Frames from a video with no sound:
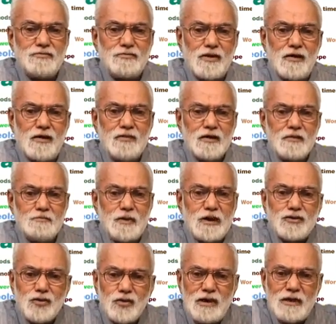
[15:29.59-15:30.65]
from
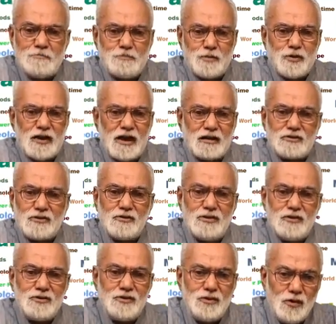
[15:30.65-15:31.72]
petroleum product. So
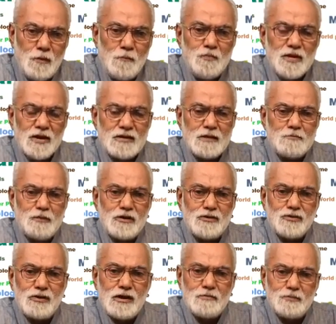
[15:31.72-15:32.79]
you know that
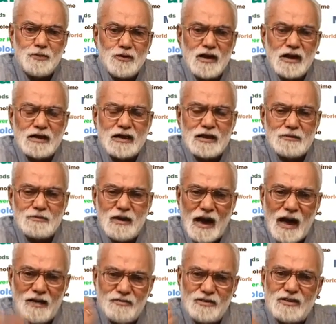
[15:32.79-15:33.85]
petroleum product has been
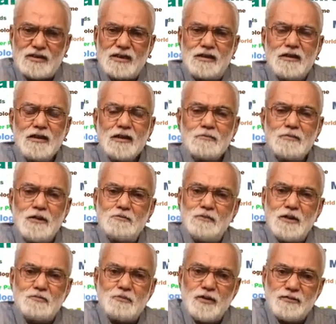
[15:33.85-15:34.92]
harvested by
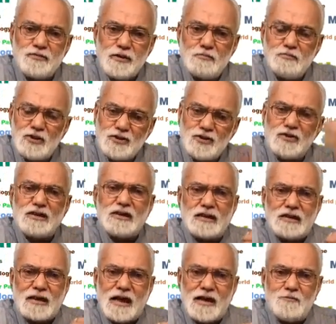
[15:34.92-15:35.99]
people from
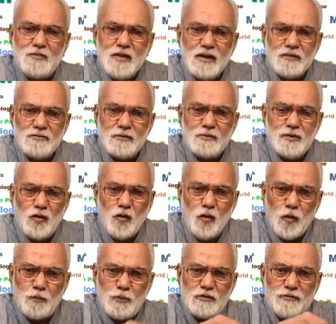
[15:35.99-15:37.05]
Mesolithic time, from the
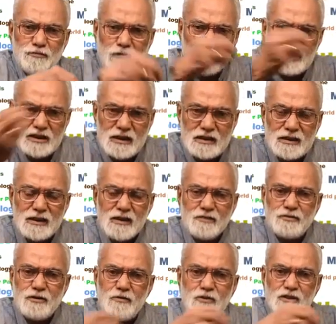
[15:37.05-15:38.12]
open faucets
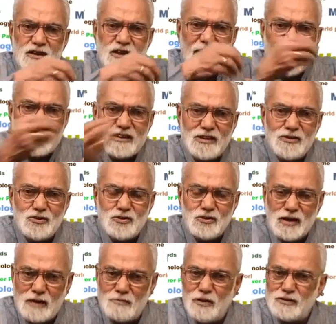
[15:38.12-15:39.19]
from which gas used to
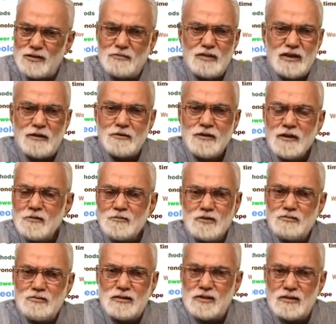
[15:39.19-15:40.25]
come out in
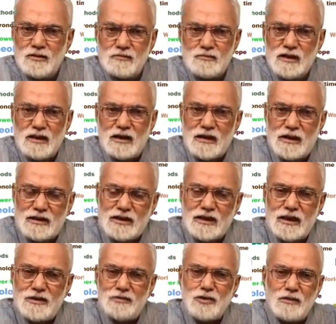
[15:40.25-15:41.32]
Middle
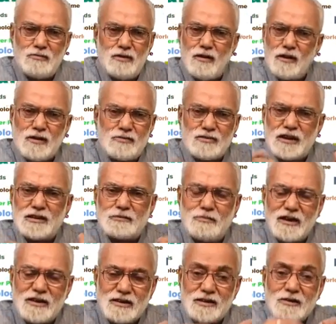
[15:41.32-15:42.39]
Asia. You have a lot of such
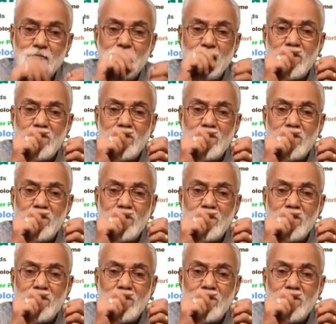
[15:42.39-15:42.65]
places,